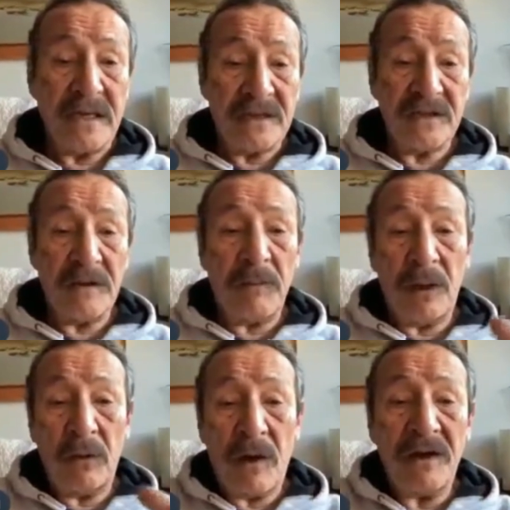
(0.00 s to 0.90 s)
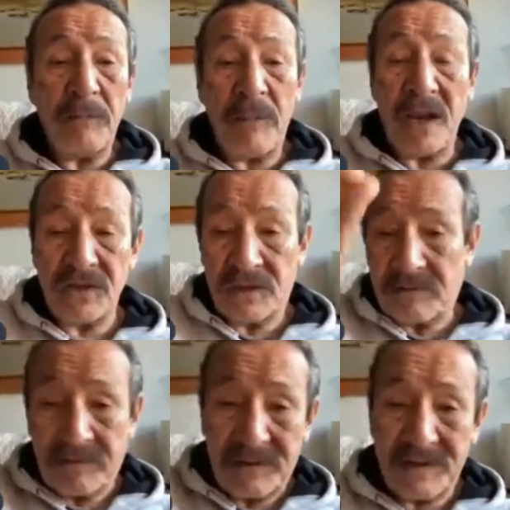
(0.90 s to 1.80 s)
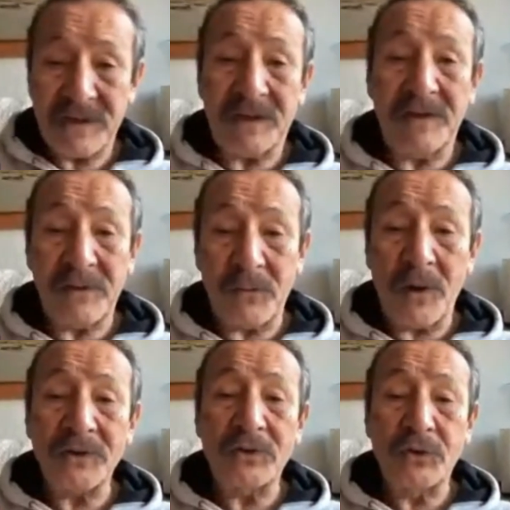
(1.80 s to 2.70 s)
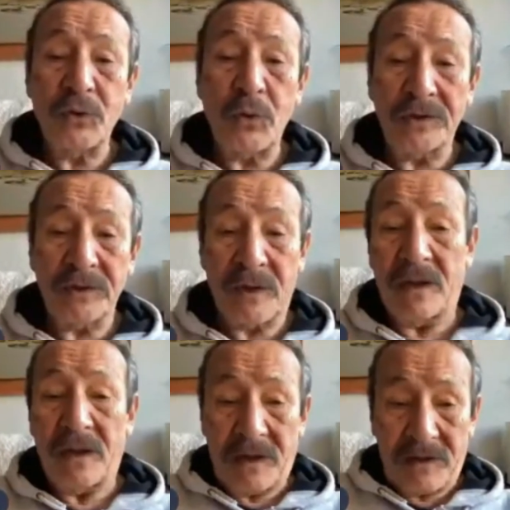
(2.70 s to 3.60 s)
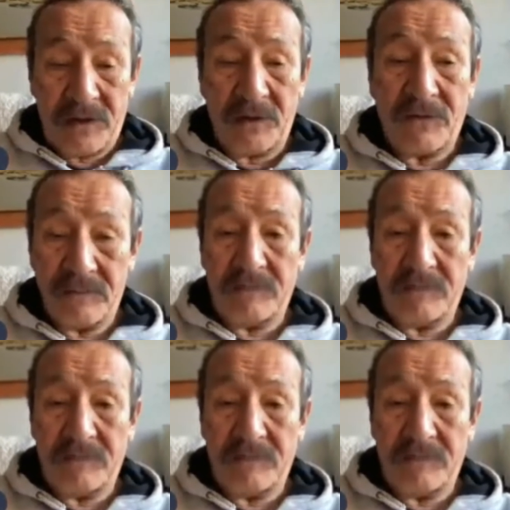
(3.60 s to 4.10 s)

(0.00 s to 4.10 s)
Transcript: Simple one page, what to do on, you know,